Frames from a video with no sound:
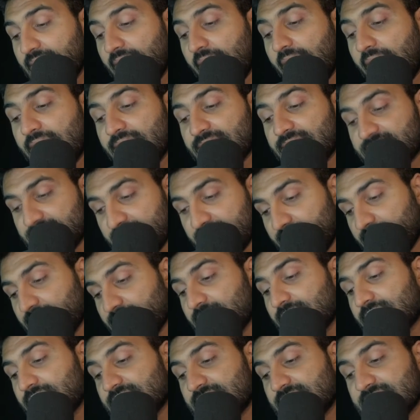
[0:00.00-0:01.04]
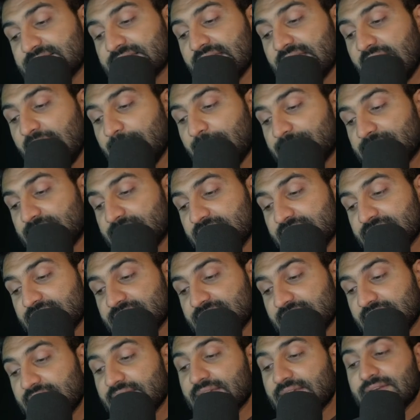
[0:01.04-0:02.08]
and then this empty
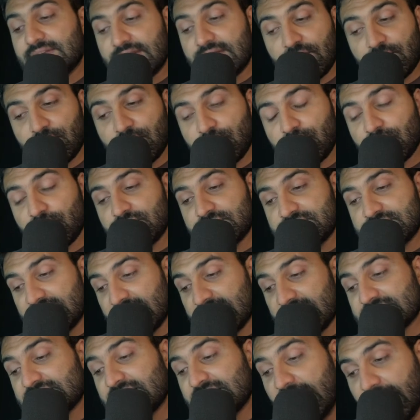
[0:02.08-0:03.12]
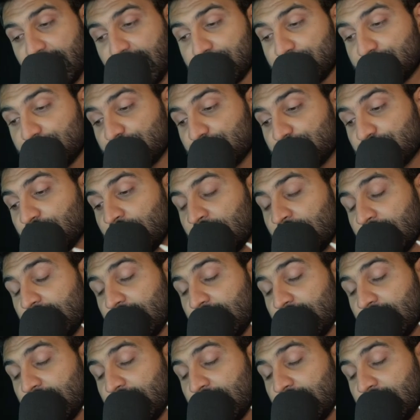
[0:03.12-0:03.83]
string, now JS have to